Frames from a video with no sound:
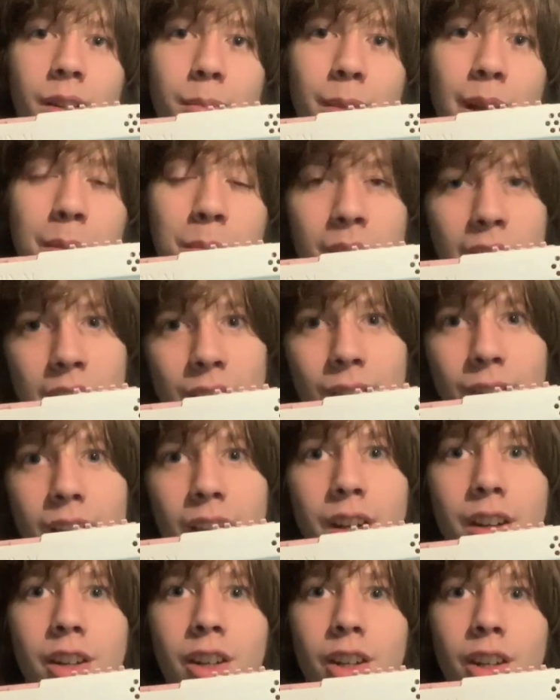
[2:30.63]
mini
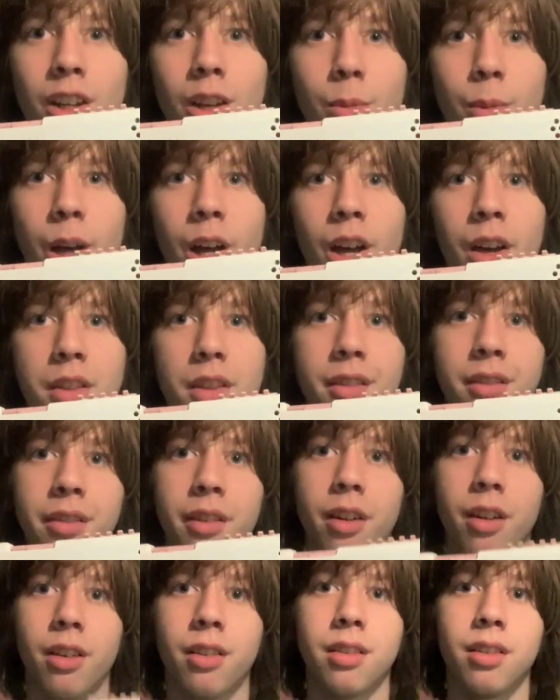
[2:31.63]
rant about how this
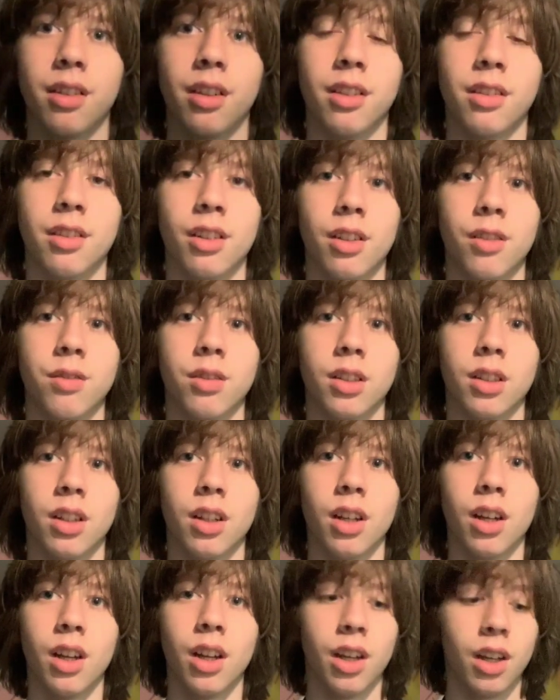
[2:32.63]
looks is over.
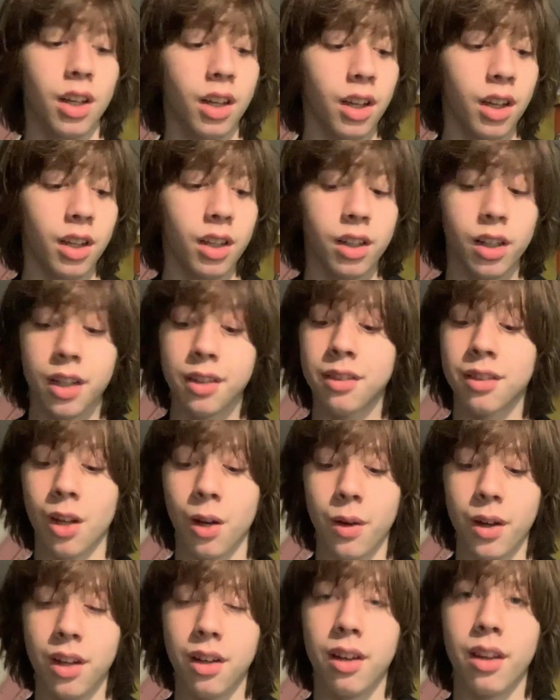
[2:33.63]
Let's go
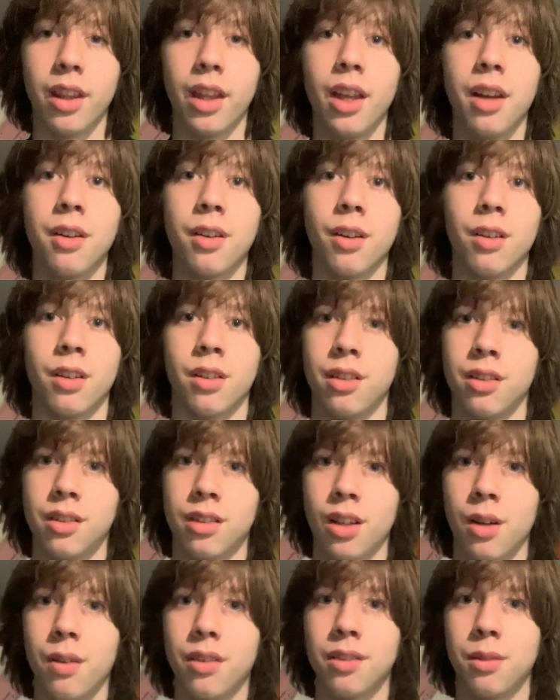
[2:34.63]
into the internals. I
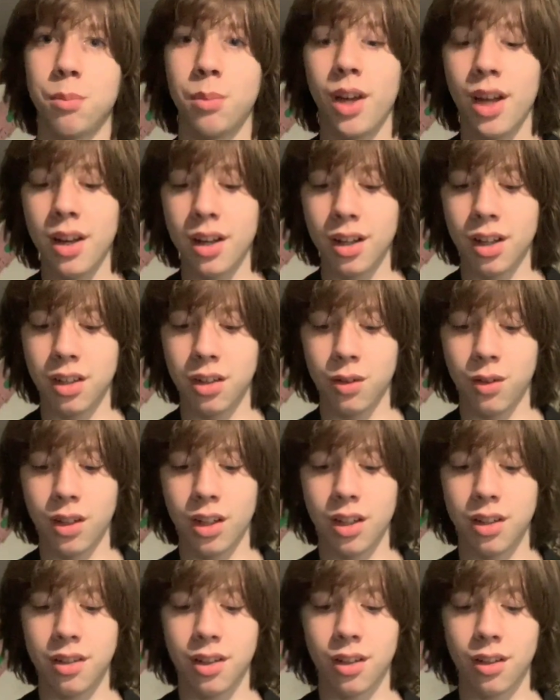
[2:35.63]
wasn't planning on doing
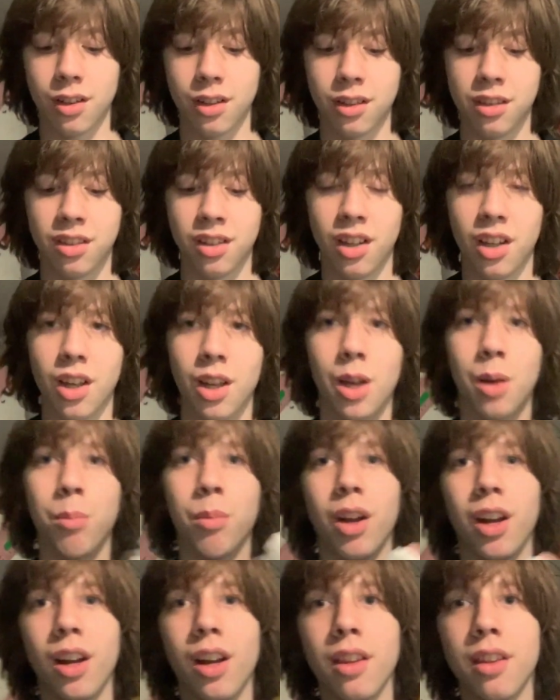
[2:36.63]
internals,
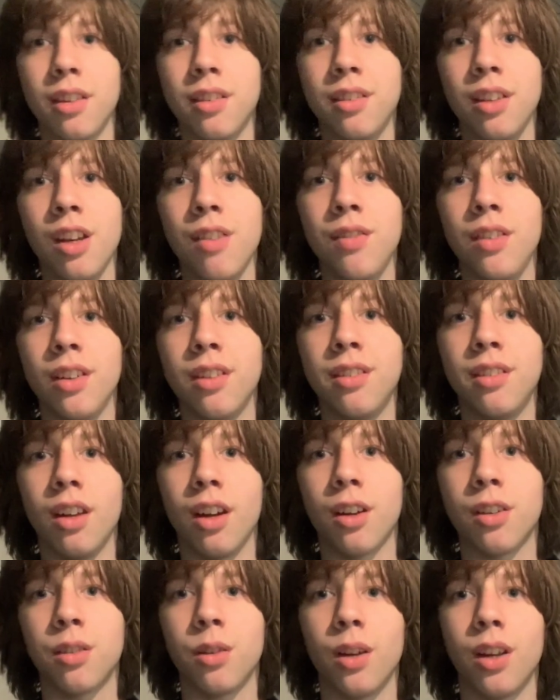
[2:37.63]
but I got the safety stuck,
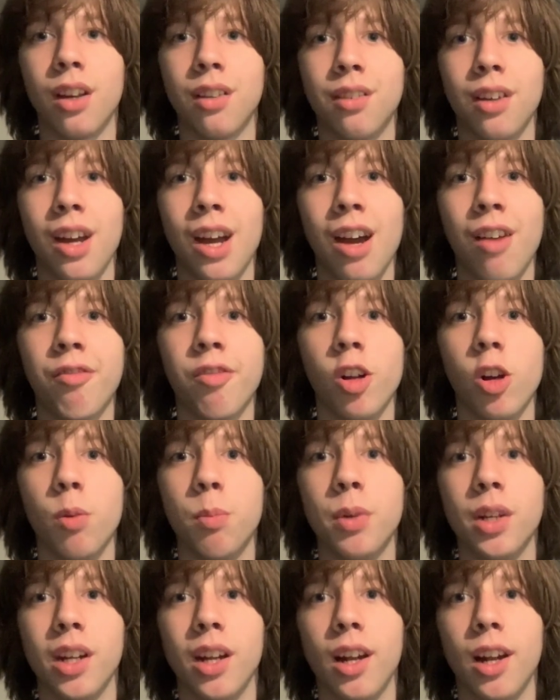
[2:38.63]
so I guess I have to
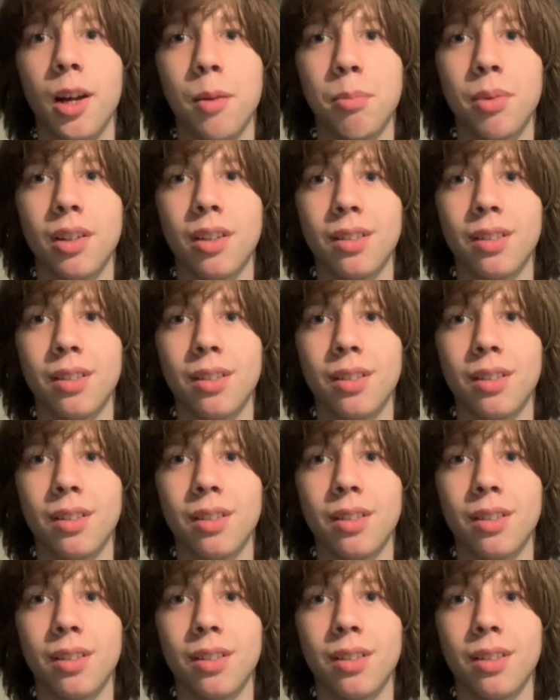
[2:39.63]
open it up.